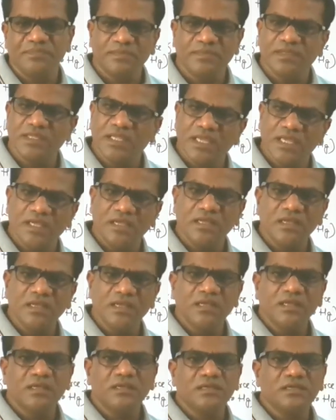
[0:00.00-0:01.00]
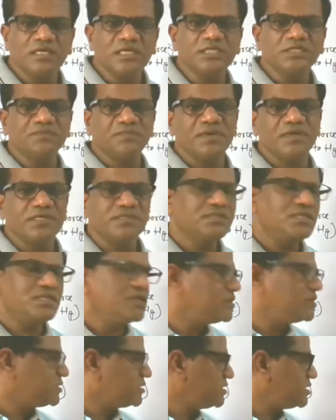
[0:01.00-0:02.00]
they disperse
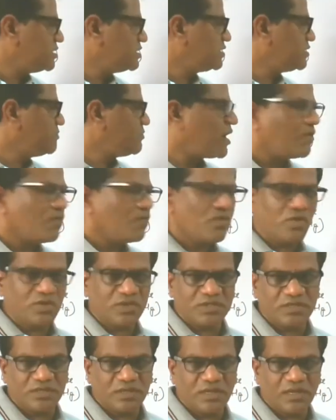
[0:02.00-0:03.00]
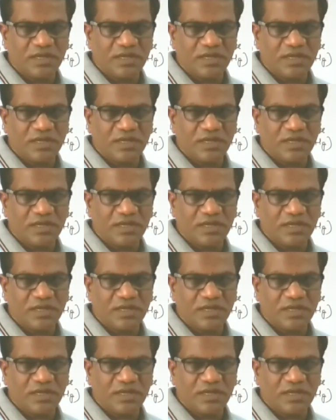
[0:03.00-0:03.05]
their seeds by water.